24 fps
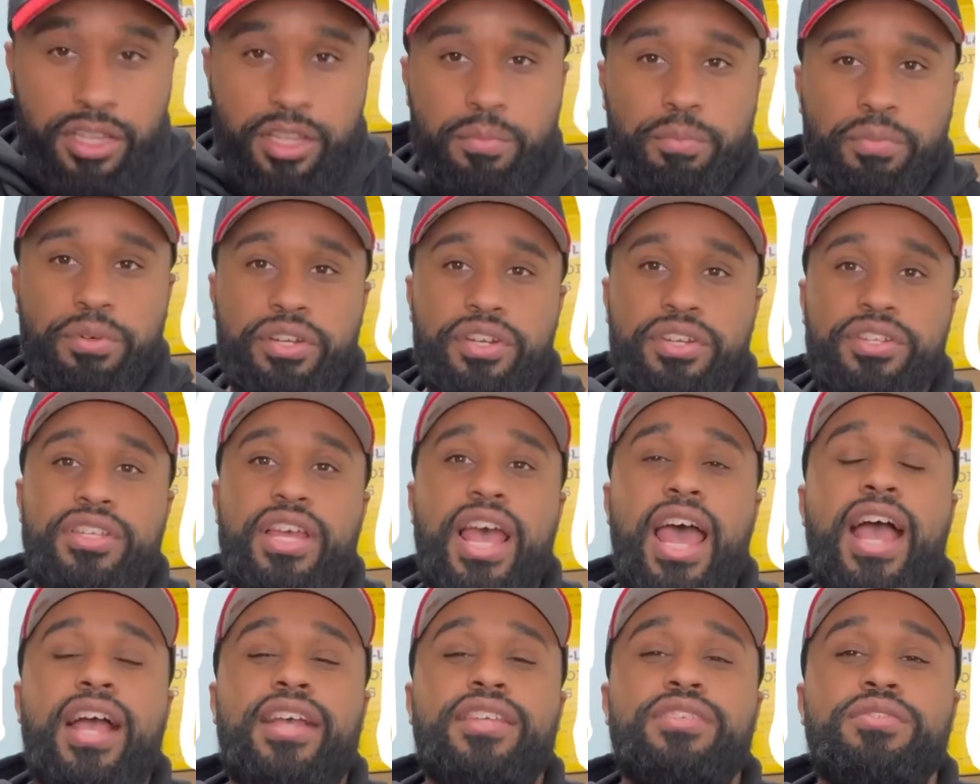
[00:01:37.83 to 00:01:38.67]
the Breeders
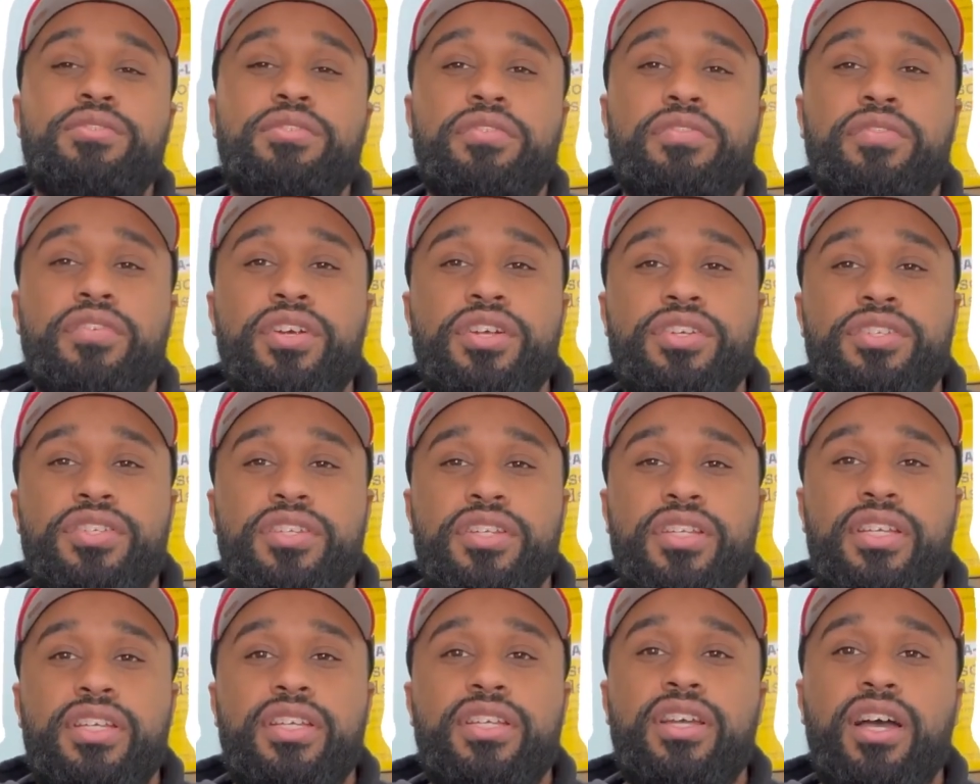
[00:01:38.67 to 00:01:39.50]
Hacks
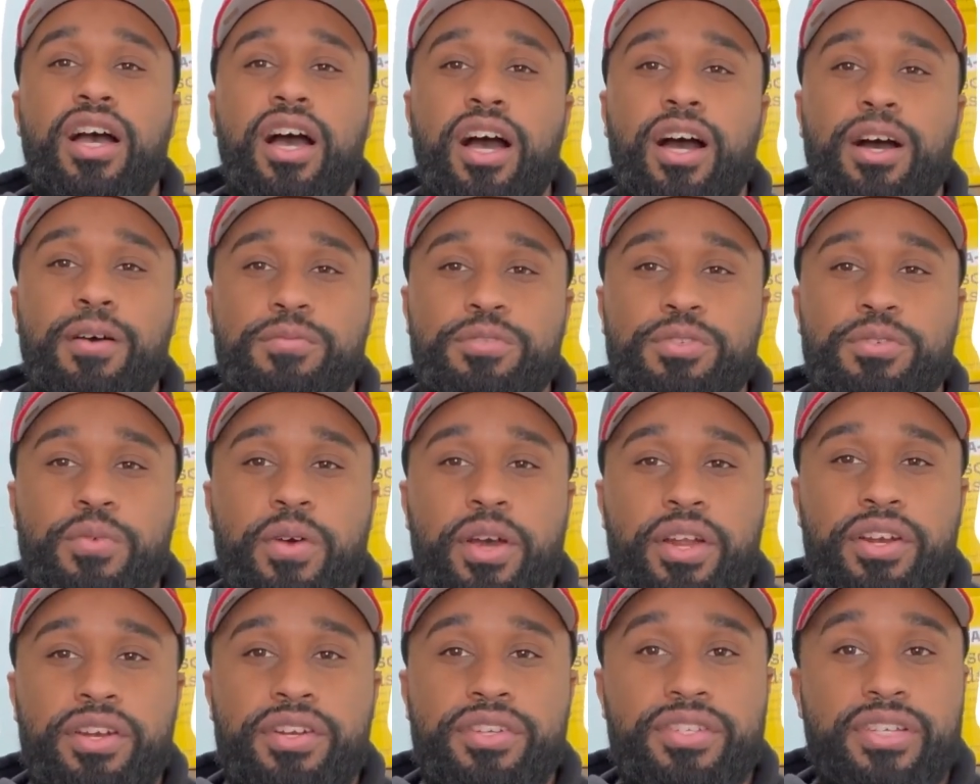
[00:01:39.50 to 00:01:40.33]
University
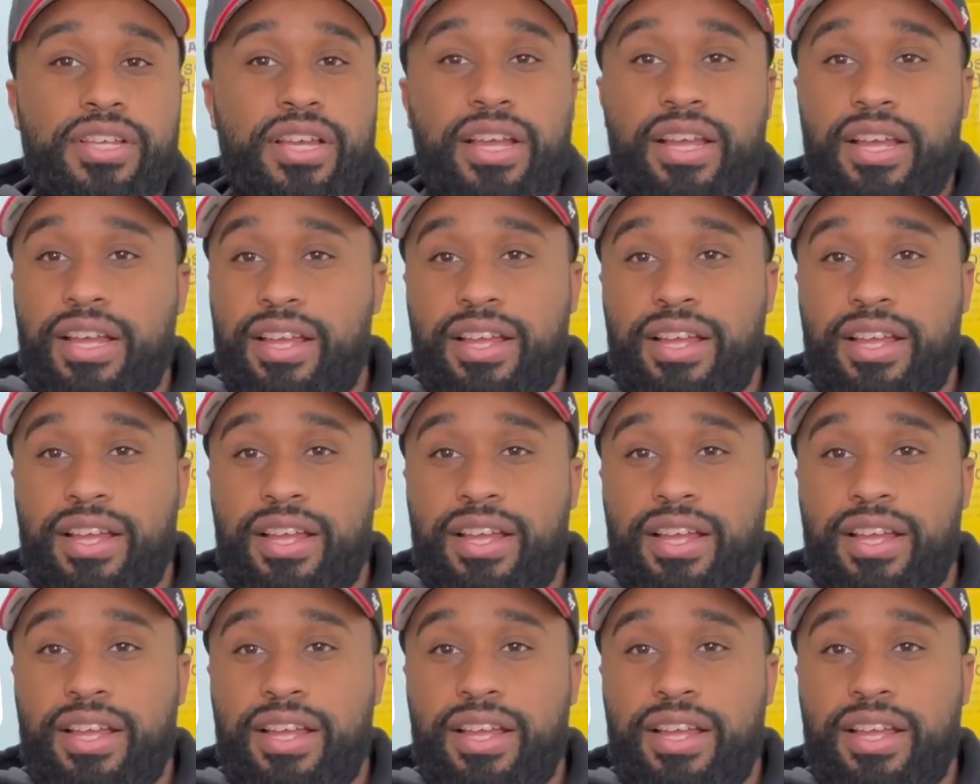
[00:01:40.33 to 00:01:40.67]
sweaters.